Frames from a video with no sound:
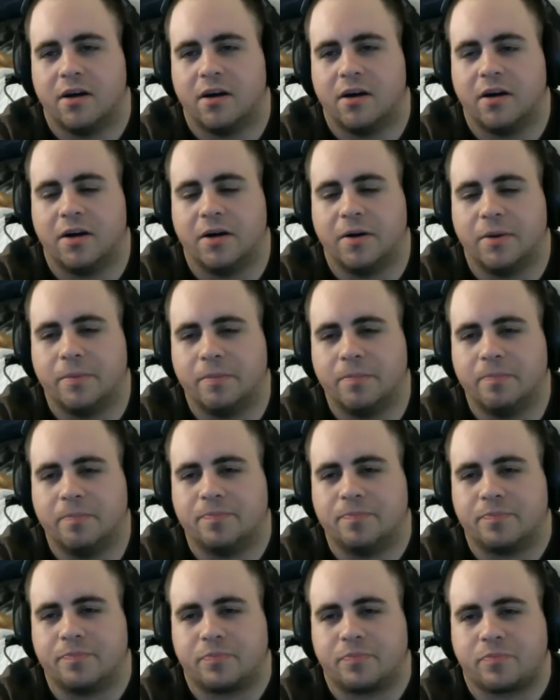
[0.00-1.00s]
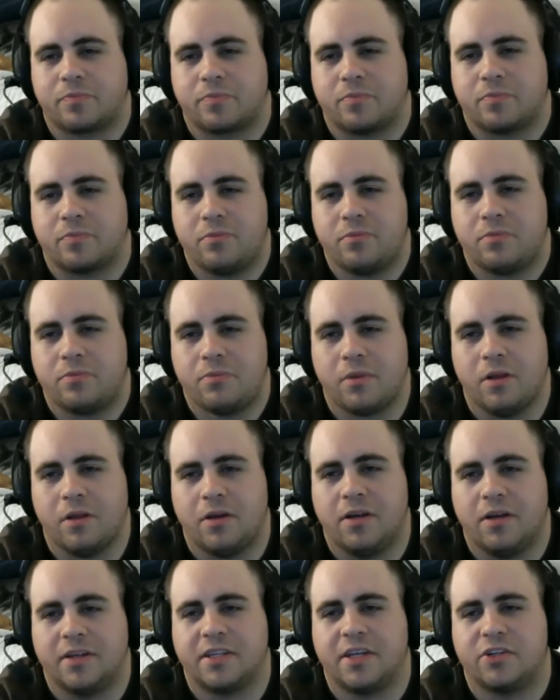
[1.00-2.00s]
Um,
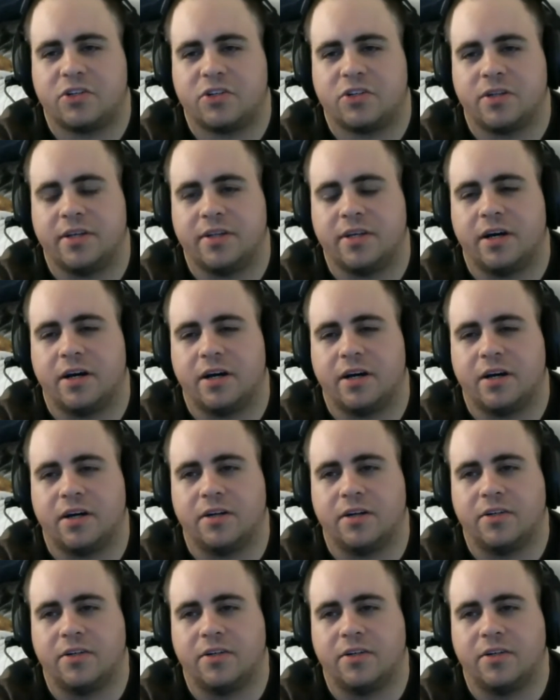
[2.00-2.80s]
Essentially,